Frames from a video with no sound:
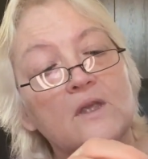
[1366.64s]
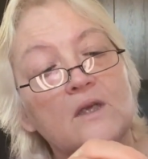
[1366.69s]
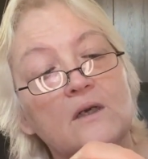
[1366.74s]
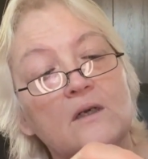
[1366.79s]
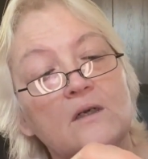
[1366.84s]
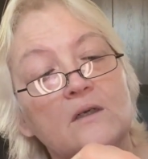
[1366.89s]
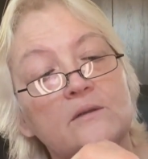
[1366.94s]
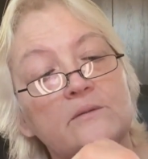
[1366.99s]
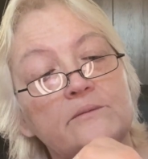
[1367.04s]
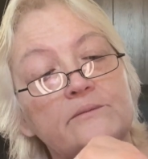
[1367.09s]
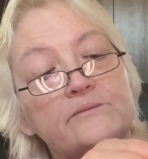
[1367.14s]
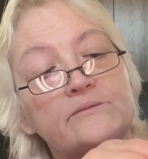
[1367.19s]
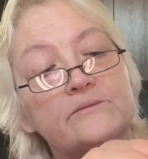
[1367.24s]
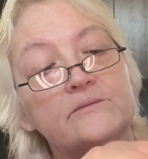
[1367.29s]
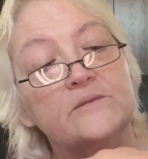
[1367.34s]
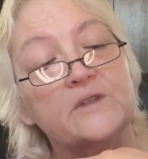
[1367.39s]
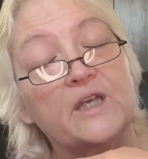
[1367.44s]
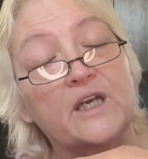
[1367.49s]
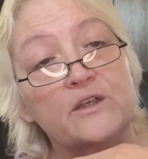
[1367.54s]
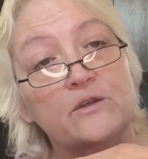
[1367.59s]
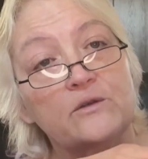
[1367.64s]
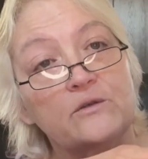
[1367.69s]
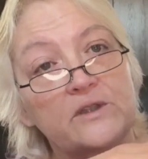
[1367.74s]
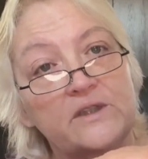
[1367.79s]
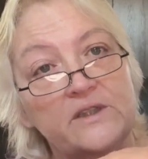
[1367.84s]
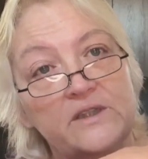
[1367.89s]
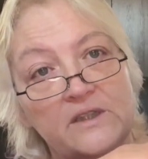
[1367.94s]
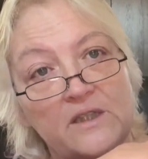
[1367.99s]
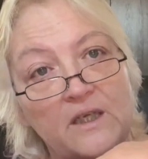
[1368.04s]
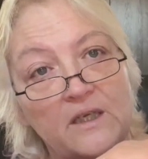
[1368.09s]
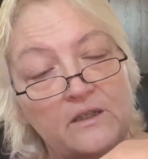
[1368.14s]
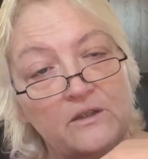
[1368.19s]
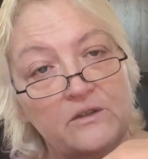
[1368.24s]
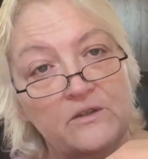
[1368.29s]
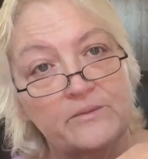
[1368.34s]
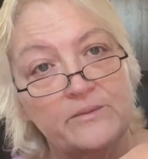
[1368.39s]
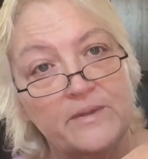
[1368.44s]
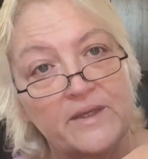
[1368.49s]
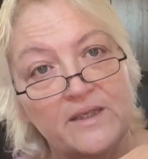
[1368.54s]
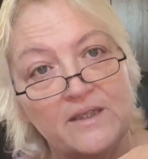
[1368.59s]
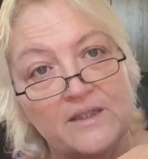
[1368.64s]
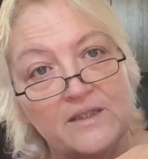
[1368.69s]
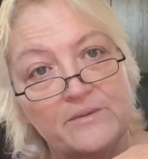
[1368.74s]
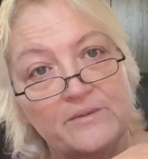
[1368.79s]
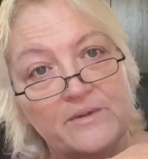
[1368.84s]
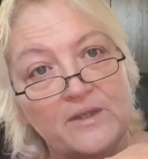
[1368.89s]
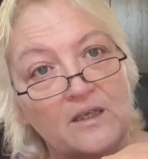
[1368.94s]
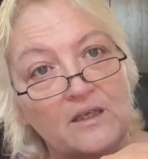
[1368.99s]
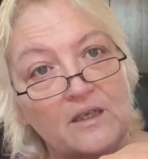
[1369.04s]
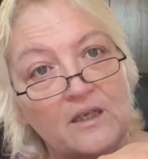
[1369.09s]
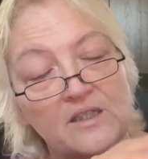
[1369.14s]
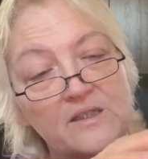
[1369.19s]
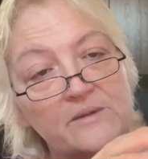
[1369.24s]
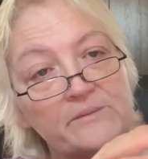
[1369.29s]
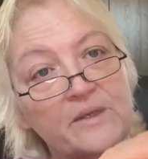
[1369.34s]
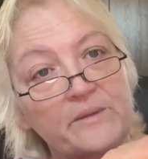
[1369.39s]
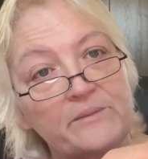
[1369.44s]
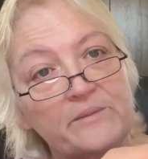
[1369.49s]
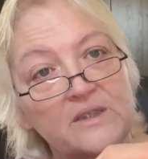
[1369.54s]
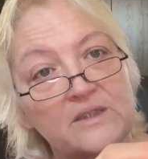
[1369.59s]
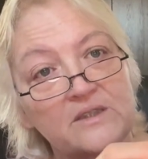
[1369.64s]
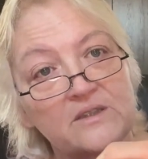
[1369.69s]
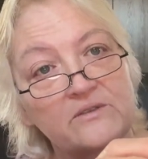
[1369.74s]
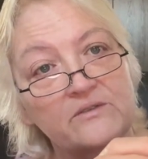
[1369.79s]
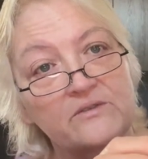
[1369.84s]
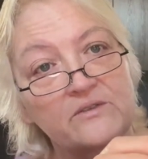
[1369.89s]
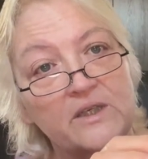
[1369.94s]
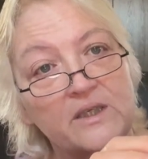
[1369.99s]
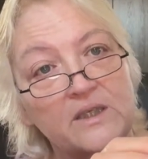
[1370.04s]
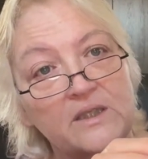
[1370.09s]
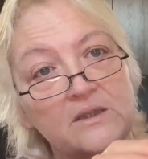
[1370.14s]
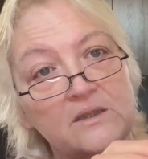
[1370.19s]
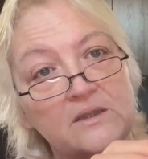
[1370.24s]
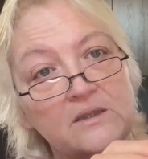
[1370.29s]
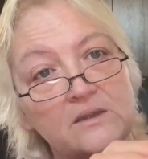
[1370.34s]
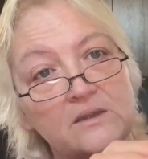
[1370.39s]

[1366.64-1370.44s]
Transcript: Oh, not only did I lose my husband, I lost my best friend.